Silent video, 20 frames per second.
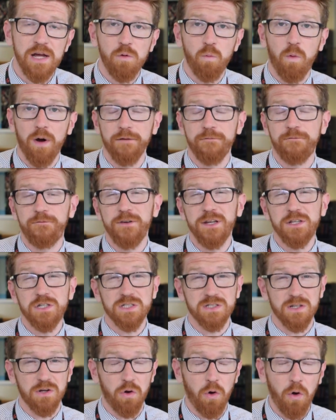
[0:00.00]
why it
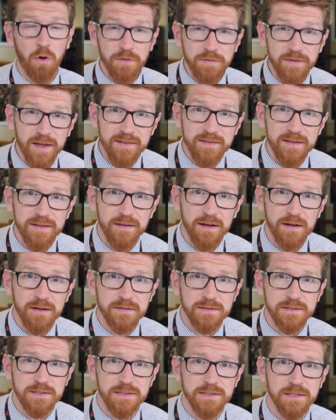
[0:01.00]
features the content it
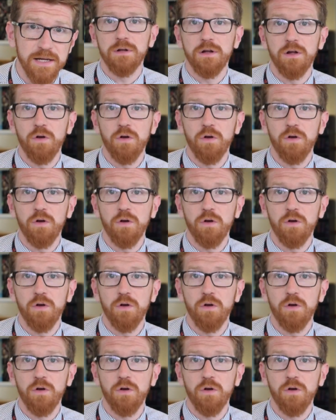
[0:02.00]
does,